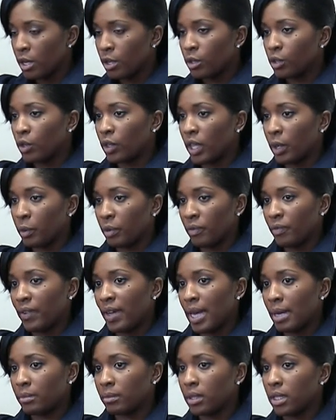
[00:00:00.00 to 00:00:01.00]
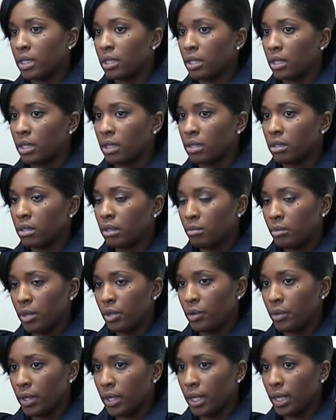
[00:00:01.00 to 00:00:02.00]
So there were families in this
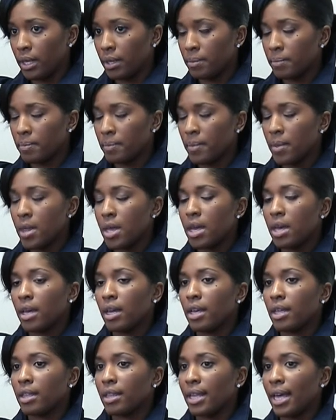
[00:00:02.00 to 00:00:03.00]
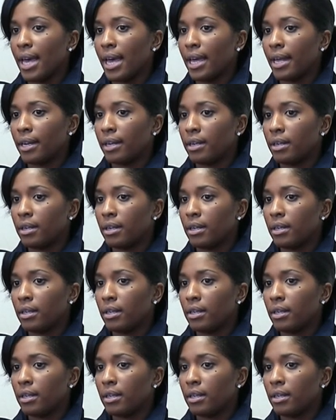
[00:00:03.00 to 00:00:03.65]
community that